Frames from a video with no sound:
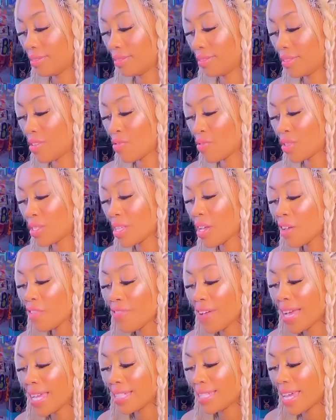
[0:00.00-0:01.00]
Your
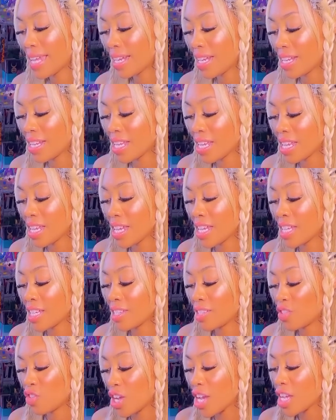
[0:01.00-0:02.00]
self-identity
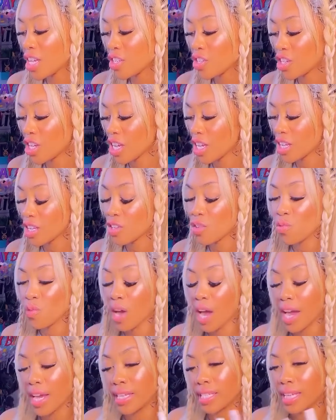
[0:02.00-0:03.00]
is changing. You
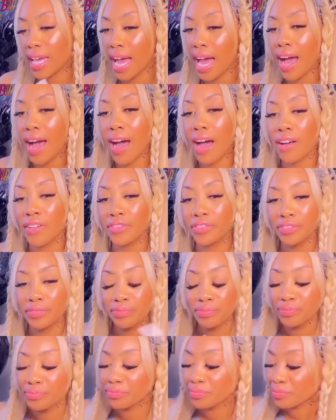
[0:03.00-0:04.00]
guys have
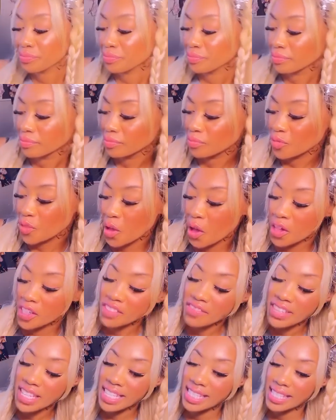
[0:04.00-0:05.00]
all
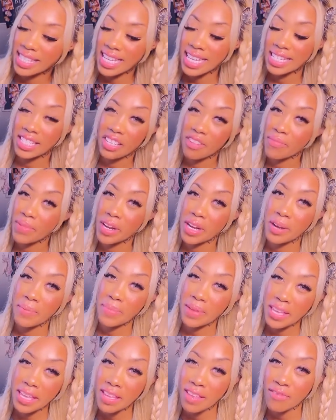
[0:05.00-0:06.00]
of these things that have been
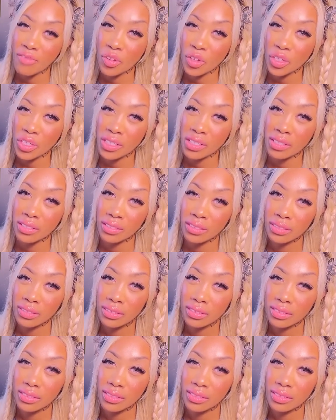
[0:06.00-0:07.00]
upheavaled.
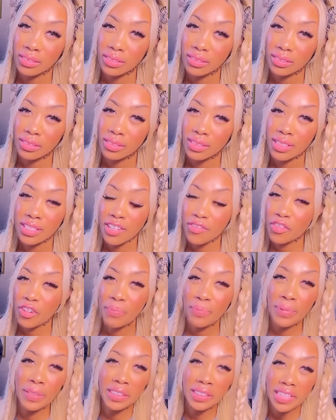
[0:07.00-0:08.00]

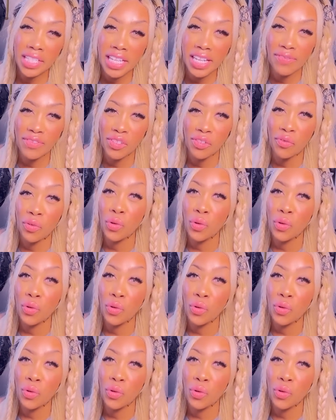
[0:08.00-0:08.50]
Different beliefs of who